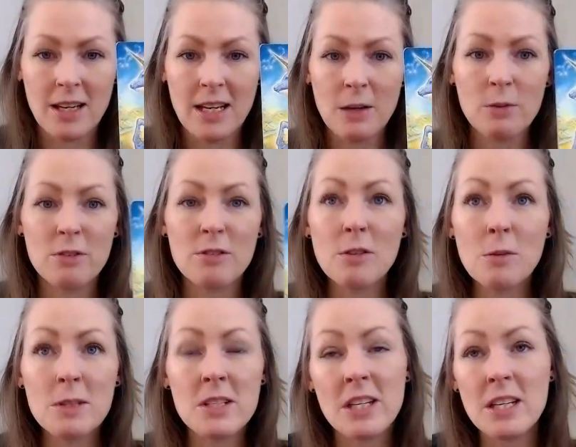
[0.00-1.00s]
It was so
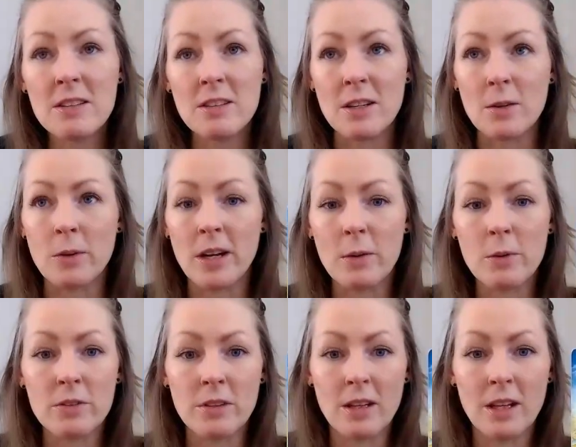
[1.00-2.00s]
much easier when I
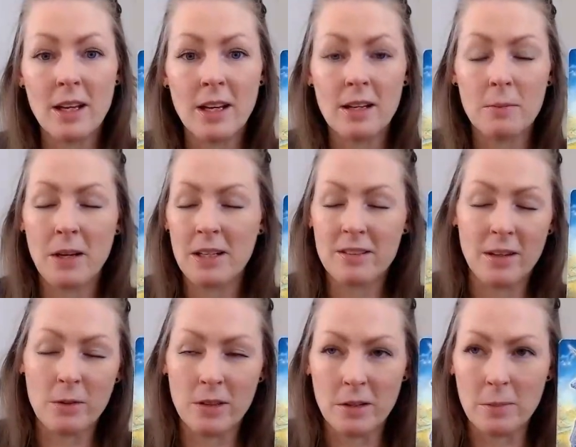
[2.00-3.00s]
wasn't, might
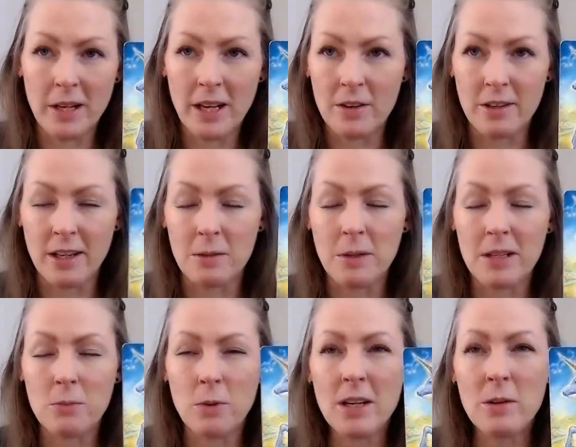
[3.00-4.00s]
sound a little bit arrogant, but
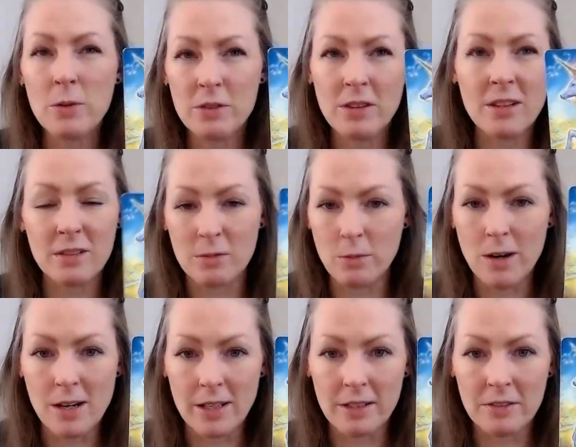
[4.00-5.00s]
when I wasn't this
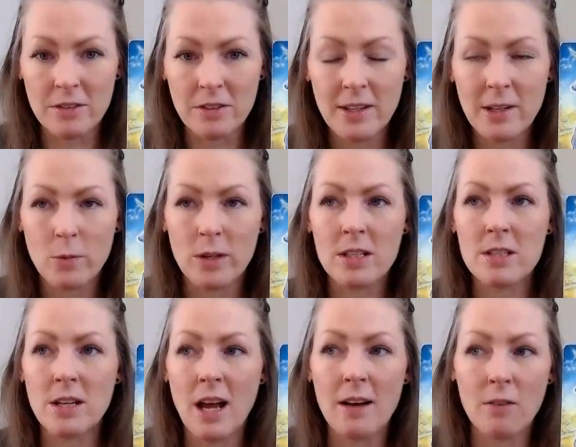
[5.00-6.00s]
wise, when I
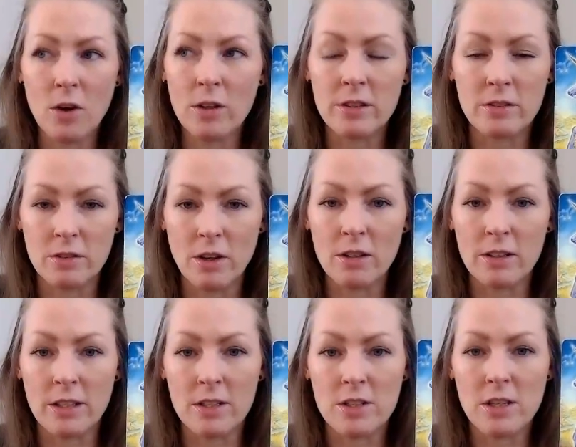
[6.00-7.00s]
didn't have all this
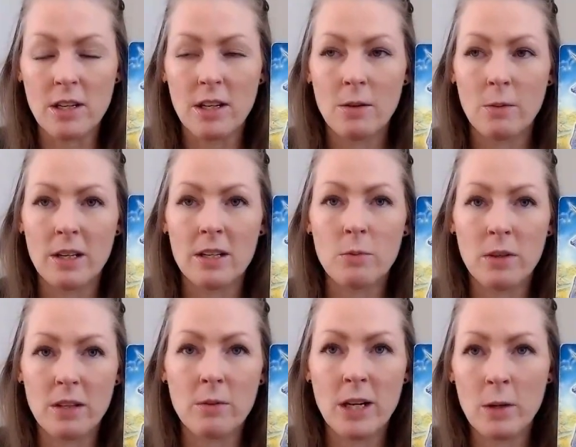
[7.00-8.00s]
knowledge, when I,
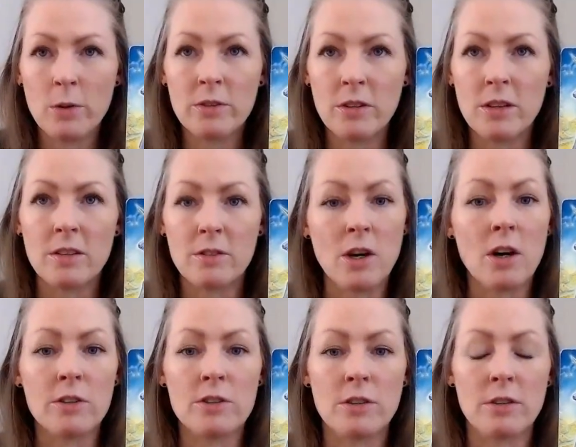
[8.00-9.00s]
when, when I wasn't this
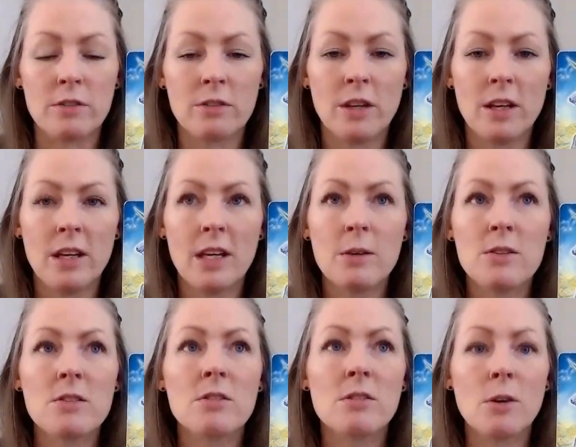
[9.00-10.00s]
conscious, it was
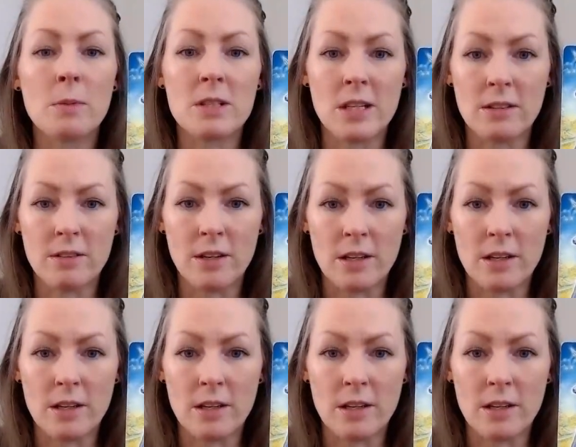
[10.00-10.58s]
just so much easier.